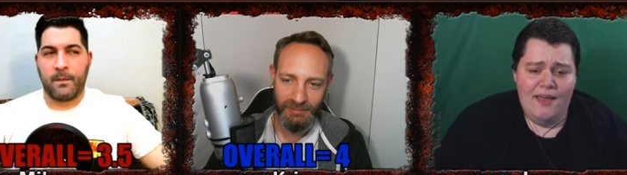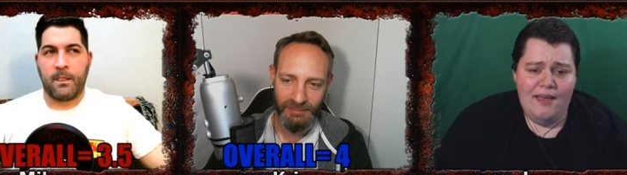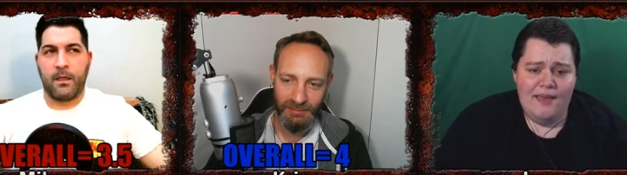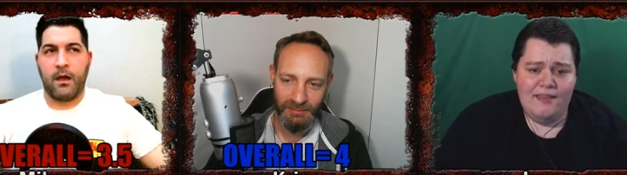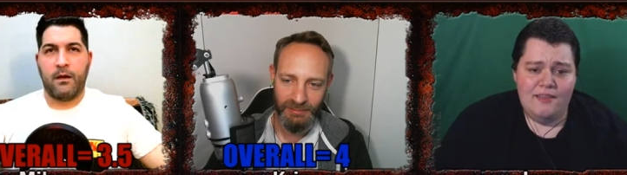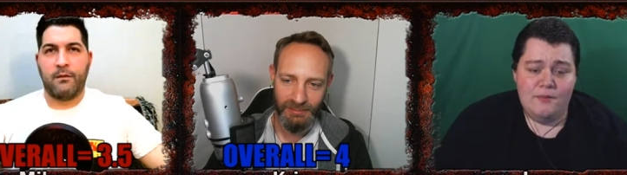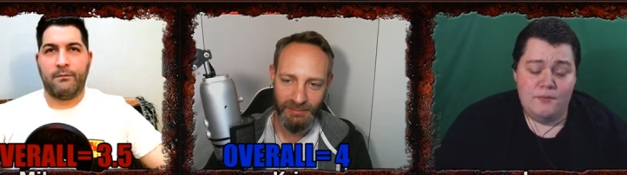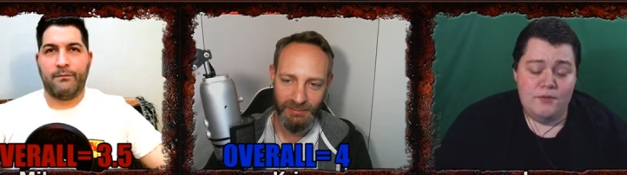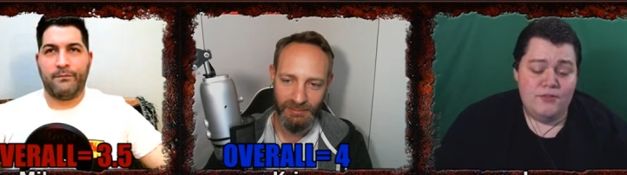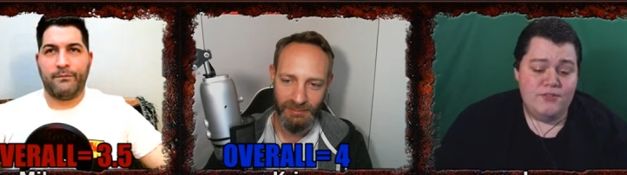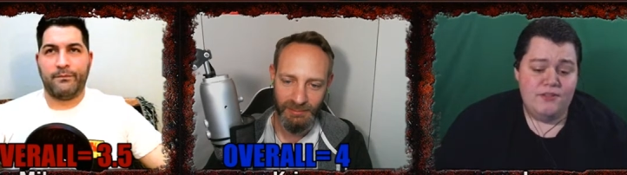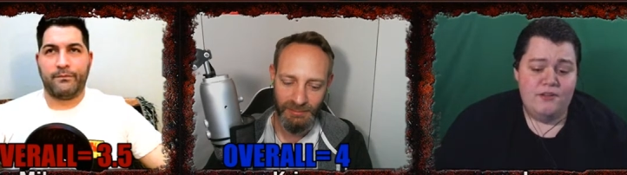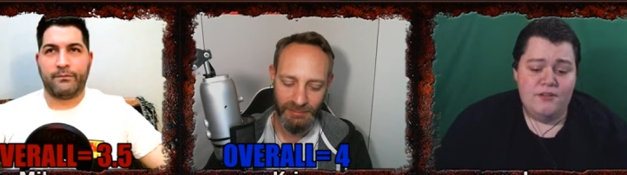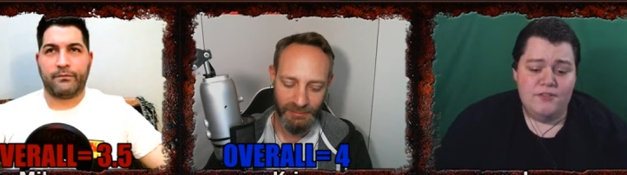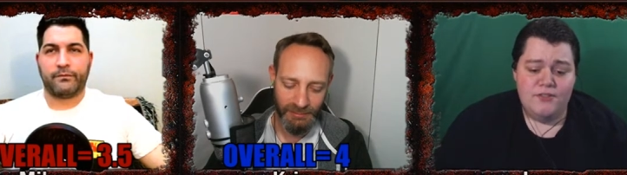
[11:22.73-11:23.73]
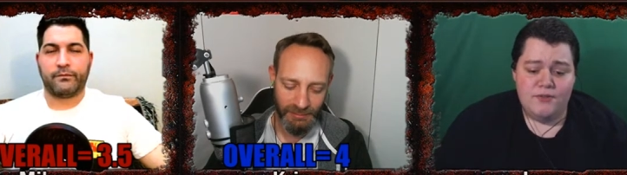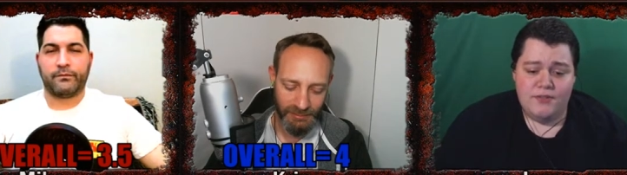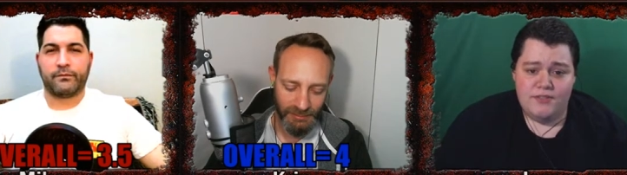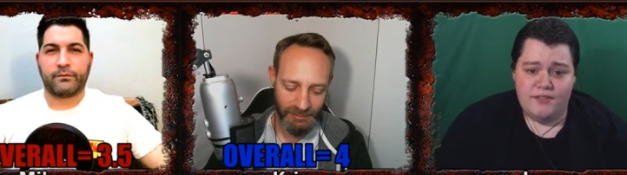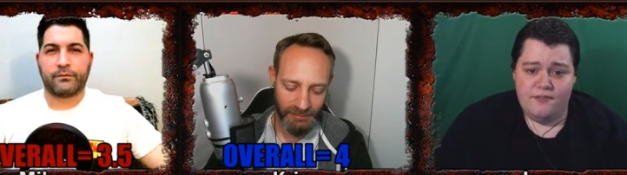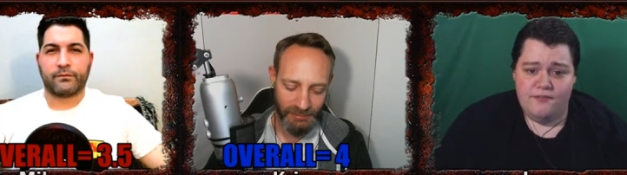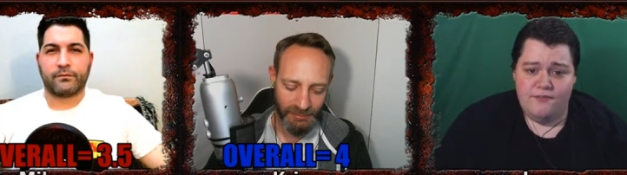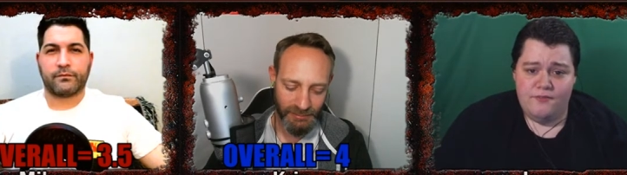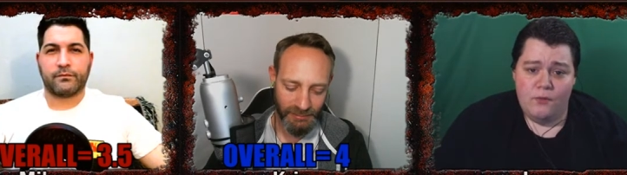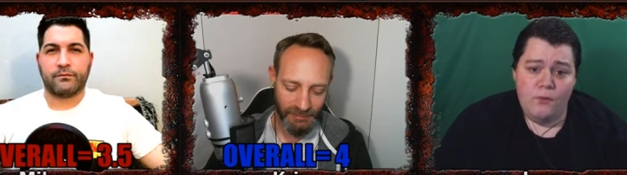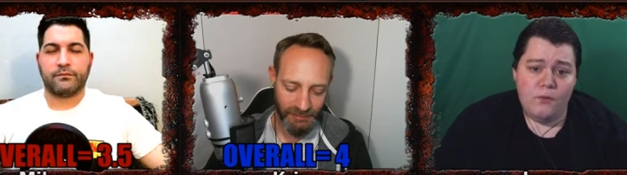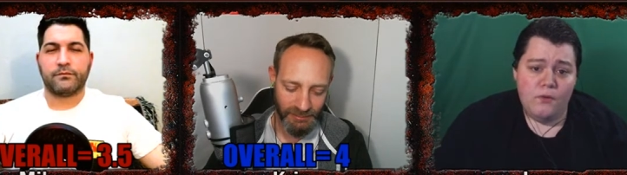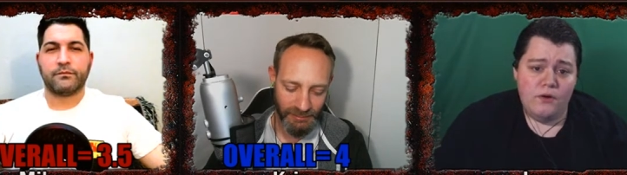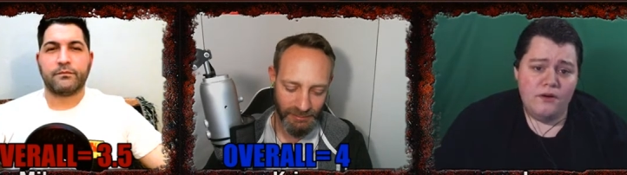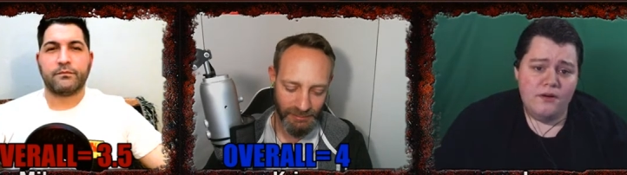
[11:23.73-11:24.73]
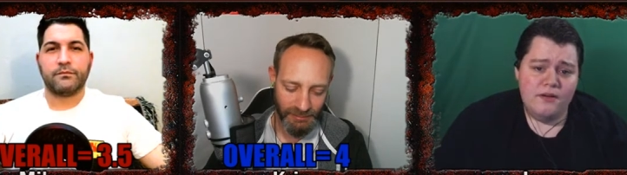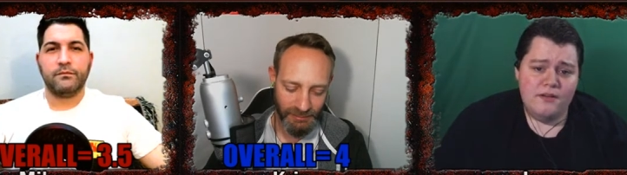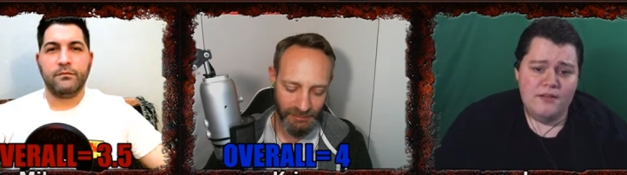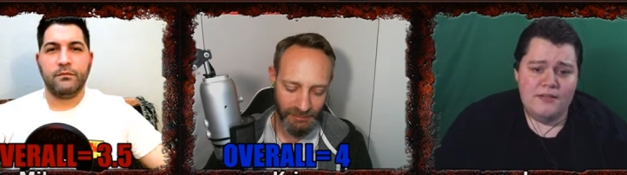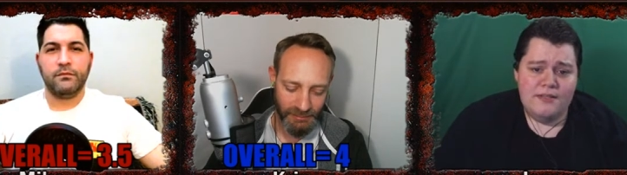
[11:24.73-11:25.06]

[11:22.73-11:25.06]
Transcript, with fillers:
Speaker 1: And the music also gets a four.